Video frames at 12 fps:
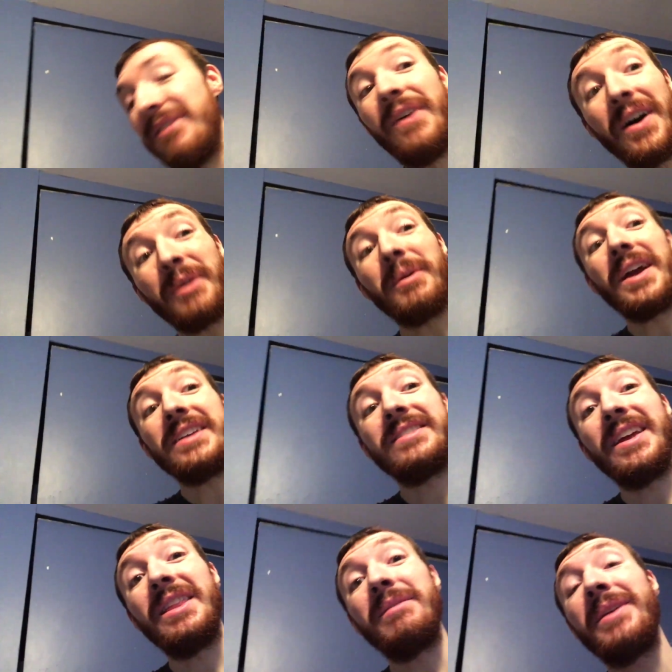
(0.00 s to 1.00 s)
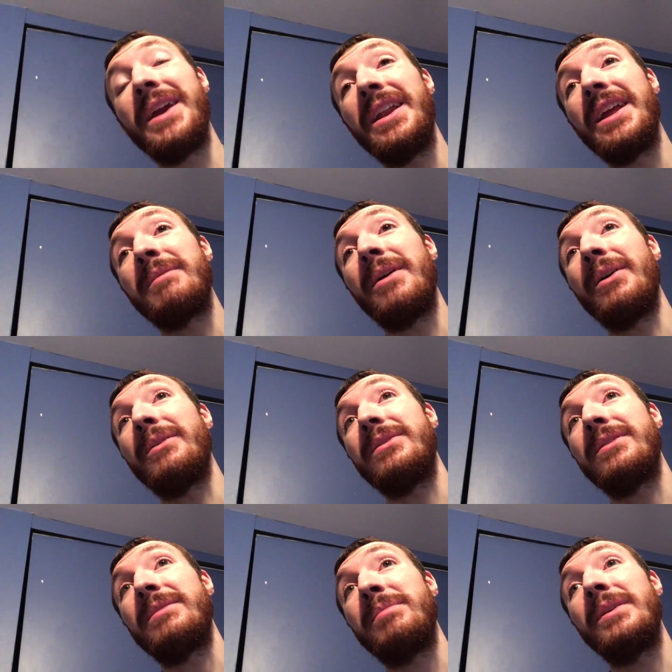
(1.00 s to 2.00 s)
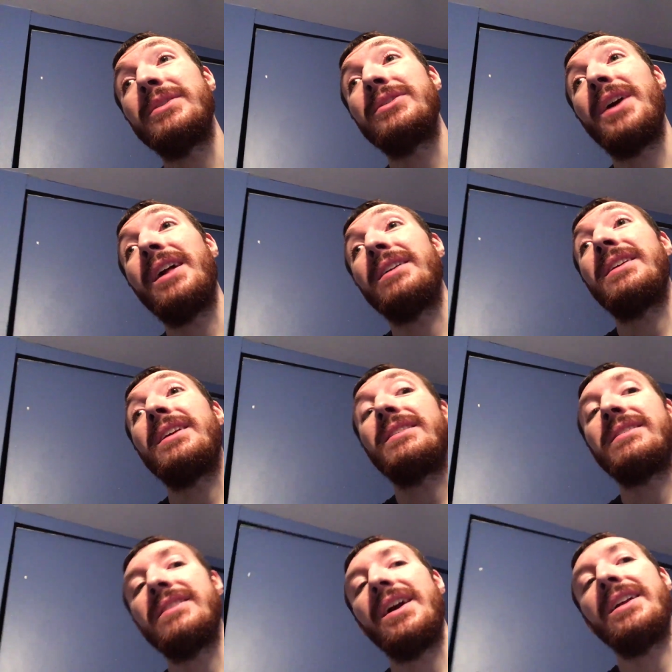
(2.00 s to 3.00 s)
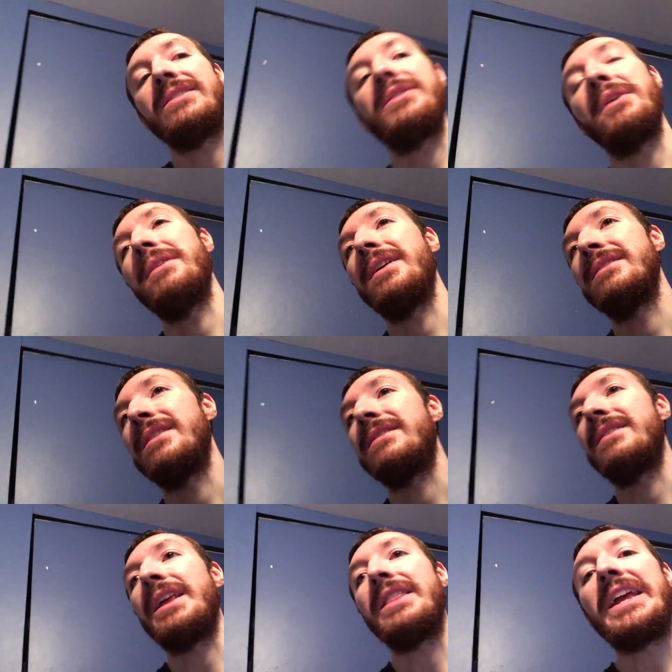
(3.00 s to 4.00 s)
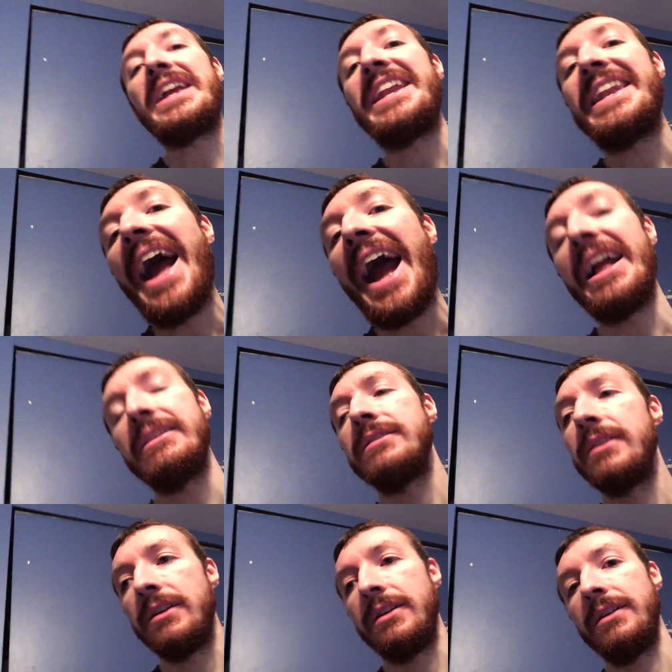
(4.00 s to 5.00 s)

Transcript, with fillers: fuck what I said in the beginning about spirituality and science coexisting. They cannot.